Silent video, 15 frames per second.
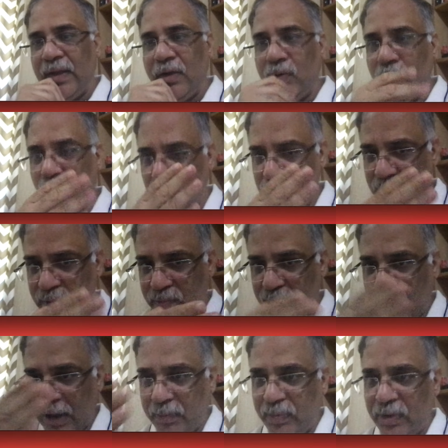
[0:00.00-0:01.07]
whose
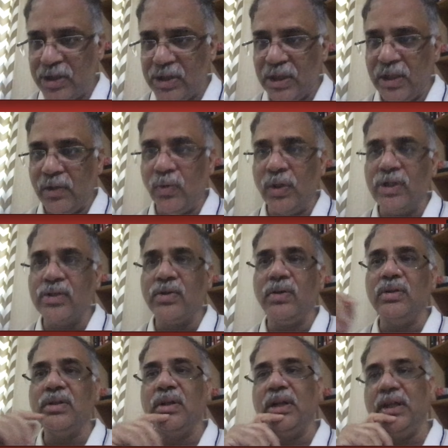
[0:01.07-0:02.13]
blood pressure and
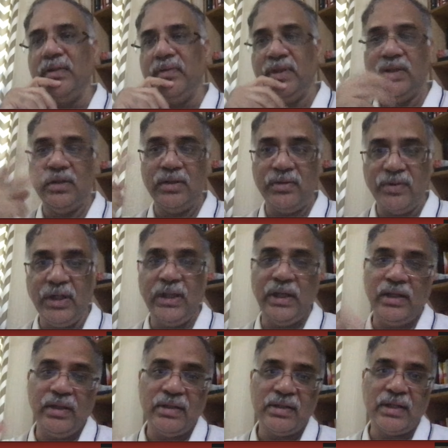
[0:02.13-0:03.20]
cholesterol are given, the 3,
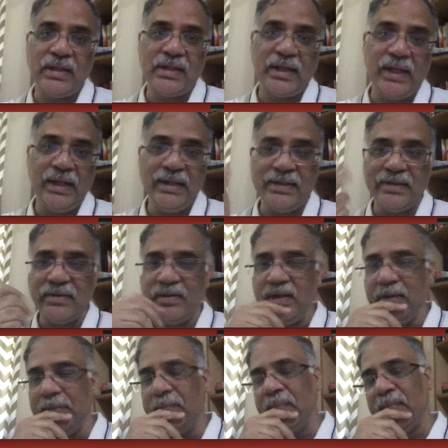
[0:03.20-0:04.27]
in this case n is 3.